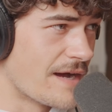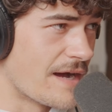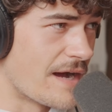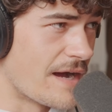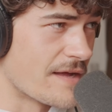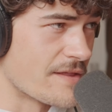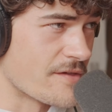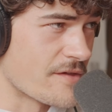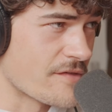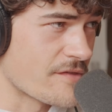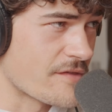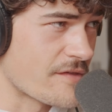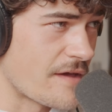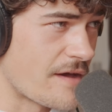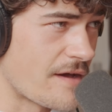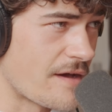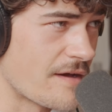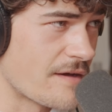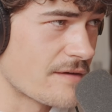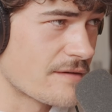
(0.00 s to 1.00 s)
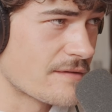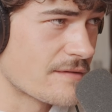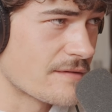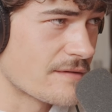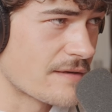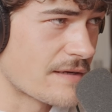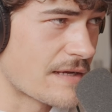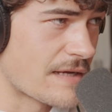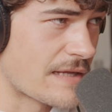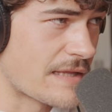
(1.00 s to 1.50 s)
I just
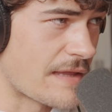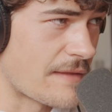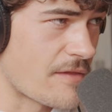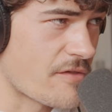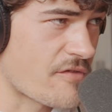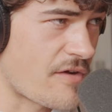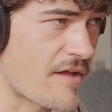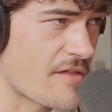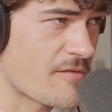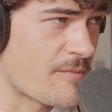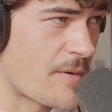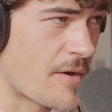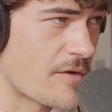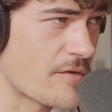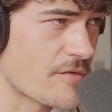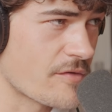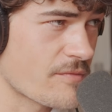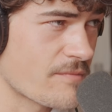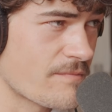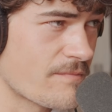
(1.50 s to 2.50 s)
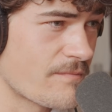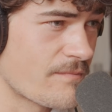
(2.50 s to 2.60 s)
click this transpose.